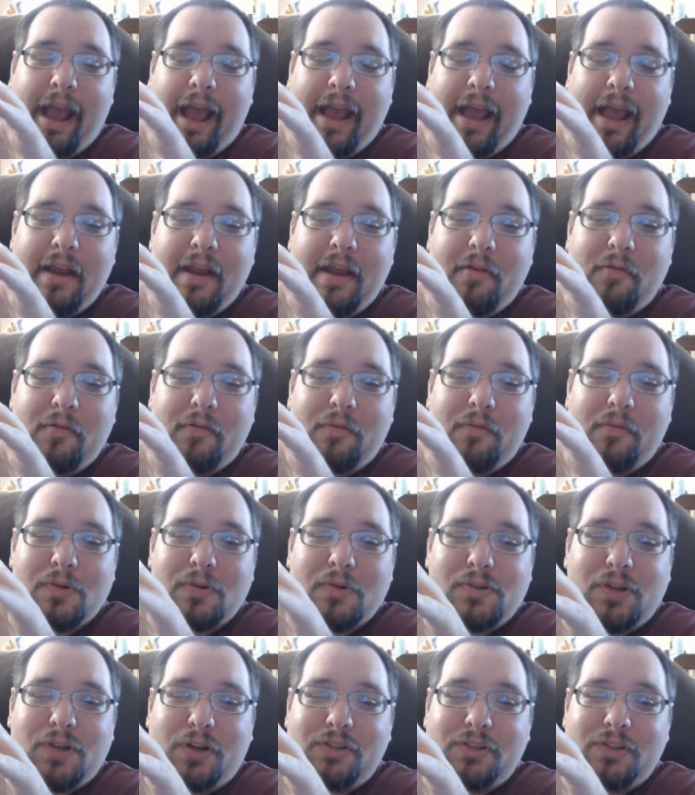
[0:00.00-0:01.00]
and it
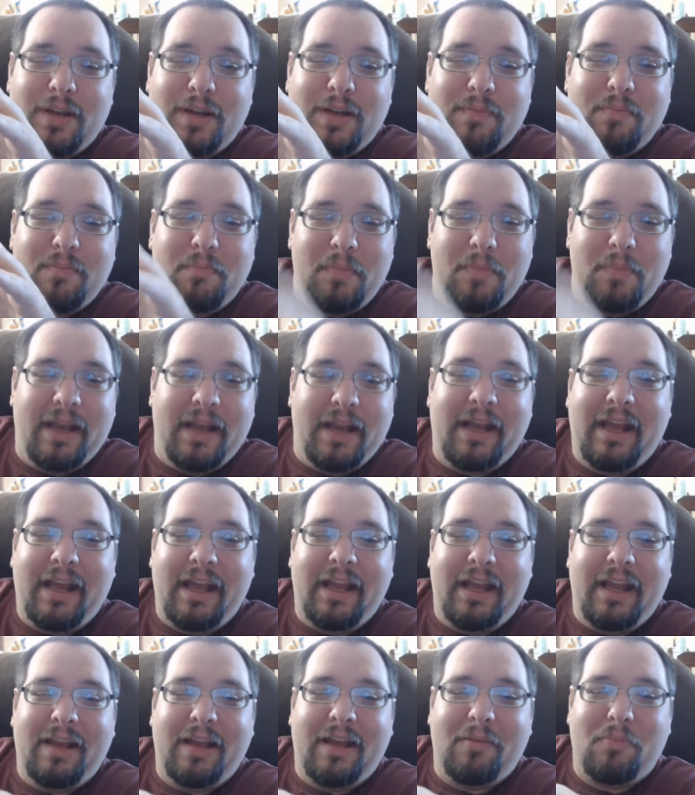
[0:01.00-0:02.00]
resulted in
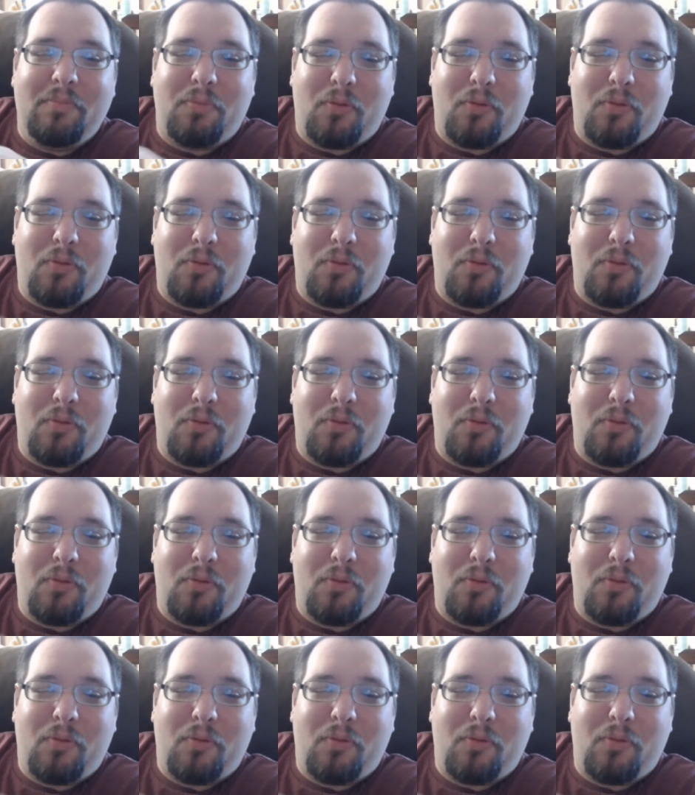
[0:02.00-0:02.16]
many